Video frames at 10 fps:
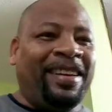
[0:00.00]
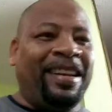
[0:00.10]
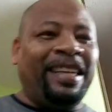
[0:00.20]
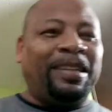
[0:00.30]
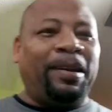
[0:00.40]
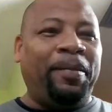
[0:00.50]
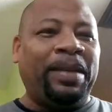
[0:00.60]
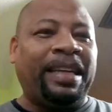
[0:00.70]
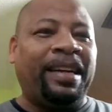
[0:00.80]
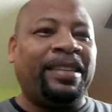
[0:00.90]
Listen, let me
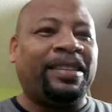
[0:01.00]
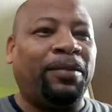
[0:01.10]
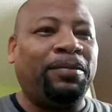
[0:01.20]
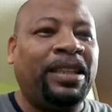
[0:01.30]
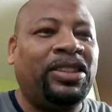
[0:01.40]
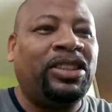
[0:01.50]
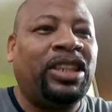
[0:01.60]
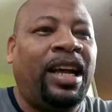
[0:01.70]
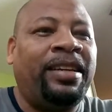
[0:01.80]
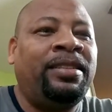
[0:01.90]
tell you something,
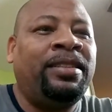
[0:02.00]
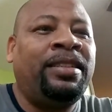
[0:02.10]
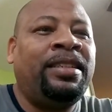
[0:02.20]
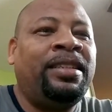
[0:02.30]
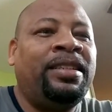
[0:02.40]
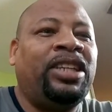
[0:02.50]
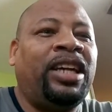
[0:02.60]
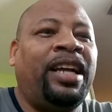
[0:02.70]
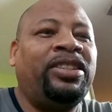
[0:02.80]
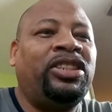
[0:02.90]
Jan,
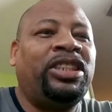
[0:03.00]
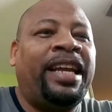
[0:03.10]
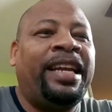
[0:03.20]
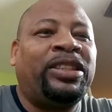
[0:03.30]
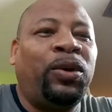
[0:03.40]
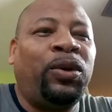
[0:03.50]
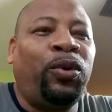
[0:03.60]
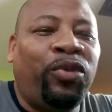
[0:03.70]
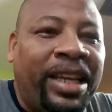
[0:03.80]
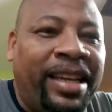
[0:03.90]
Jan, Janetto
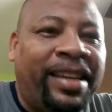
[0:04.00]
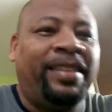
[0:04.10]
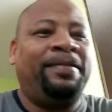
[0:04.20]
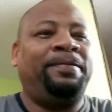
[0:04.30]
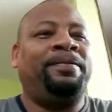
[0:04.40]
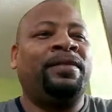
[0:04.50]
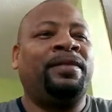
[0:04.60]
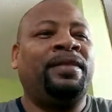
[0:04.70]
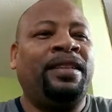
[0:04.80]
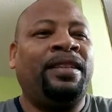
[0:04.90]
Reed.
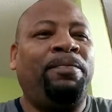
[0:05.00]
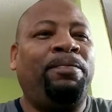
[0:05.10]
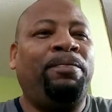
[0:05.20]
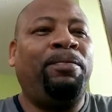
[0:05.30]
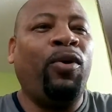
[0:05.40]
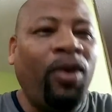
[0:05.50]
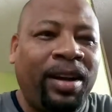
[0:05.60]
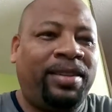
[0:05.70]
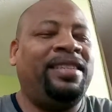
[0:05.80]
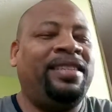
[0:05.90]
Pork
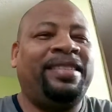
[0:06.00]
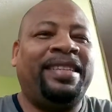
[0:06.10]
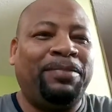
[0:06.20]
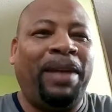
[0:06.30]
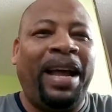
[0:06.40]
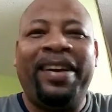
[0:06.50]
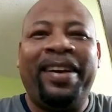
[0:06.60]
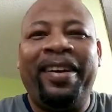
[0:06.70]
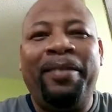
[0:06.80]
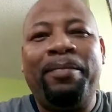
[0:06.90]
is that my
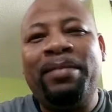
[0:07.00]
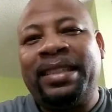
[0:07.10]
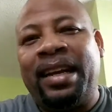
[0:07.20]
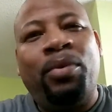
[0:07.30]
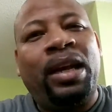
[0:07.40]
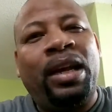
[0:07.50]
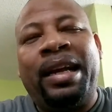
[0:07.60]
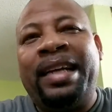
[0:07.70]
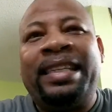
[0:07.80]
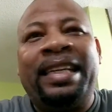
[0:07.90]
girl? Mister, that pork is
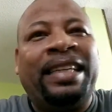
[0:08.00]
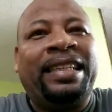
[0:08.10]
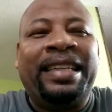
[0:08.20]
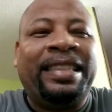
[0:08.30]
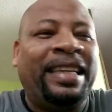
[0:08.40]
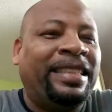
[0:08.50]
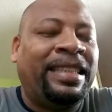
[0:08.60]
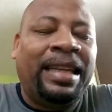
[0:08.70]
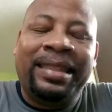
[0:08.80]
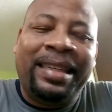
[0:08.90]
nice, nice, nice, nice,
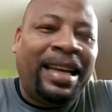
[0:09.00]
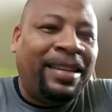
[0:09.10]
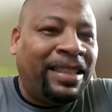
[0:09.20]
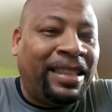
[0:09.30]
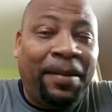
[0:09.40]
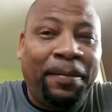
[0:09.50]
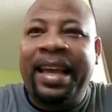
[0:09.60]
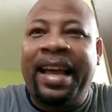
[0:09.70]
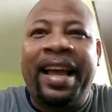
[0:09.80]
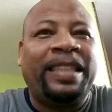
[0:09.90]
nice, nice. nice.
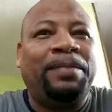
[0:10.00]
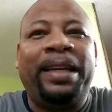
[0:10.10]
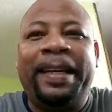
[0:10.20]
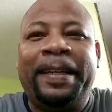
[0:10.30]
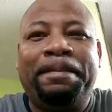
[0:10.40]
can I explain.